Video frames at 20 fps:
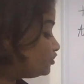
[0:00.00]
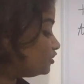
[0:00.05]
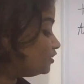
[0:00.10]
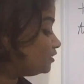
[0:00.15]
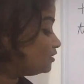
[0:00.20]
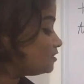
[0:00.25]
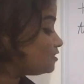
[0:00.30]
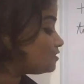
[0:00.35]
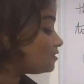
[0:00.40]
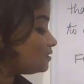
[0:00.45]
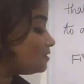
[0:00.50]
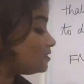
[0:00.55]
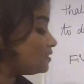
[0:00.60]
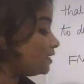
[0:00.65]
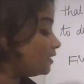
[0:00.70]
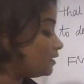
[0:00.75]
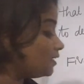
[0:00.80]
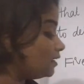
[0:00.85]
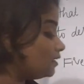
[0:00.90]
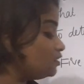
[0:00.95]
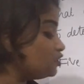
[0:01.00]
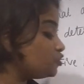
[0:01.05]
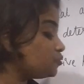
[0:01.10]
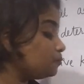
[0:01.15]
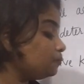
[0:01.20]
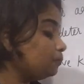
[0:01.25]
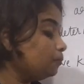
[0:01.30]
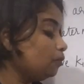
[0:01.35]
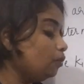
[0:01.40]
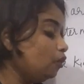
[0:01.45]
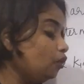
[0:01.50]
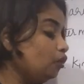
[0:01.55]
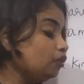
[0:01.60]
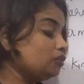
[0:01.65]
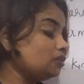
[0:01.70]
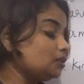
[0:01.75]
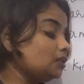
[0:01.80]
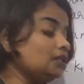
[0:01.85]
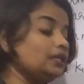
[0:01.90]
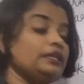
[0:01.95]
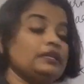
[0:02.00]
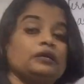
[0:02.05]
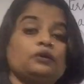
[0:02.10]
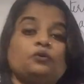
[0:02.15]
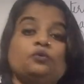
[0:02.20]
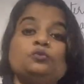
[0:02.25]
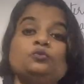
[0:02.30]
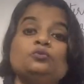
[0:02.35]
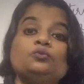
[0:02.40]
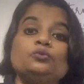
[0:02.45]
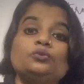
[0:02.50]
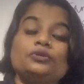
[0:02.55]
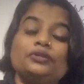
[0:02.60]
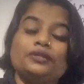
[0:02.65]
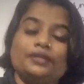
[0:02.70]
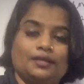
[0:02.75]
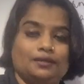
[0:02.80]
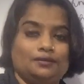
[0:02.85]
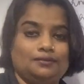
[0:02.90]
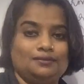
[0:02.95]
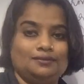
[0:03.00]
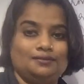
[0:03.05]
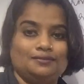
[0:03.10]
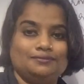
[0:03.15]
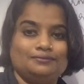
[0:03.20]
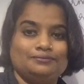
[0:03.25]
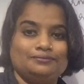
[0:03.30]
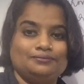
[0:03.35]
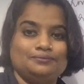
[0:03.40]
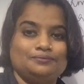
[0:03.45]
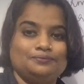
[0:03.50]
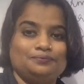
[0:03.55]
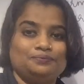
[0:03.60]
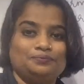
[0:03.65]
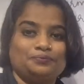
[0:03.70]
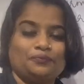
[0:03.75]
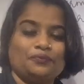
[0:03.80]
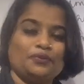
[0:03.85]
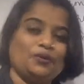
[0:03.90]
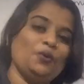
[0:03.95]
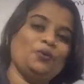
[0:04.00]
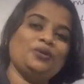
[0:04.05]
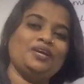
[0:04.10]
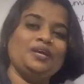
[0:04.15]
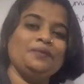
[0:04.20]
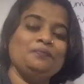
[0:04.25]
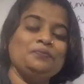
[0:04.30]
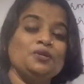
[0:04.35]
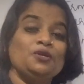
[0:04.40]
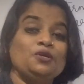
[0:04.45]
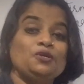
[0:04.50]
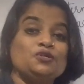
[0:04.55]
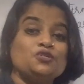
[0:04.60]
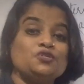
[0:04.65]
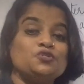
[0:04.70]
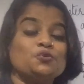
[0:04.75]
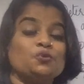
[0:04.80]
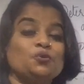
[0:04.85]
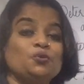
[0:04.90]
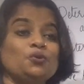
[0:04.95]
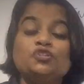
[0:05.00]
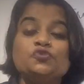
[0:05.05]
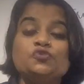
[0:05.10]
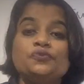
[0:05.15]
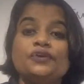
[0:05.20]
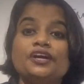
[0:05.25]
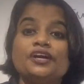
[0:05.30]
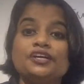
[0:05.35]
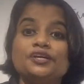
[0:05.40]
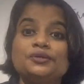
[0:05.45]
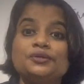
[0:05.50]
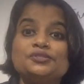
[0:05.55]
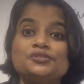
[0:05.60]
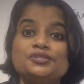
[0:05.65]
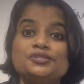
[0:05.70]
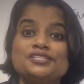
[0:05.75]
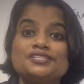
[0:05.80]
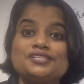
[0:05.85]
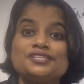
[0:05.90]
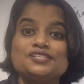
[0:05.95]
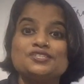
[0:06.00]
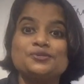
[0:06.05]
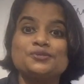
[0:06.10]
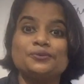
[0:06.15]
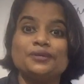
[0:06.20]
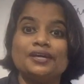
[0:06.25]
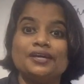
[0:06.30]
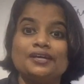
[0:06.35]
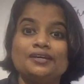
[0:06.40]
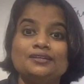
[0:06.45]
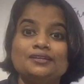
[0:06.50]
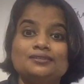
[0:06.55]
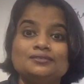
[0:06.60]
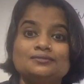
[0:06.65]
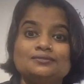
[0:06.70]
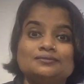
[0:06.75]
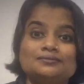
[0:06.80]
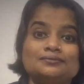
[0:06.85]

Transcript: first, second, both, no, none. Okay, so what we are going to discuss today?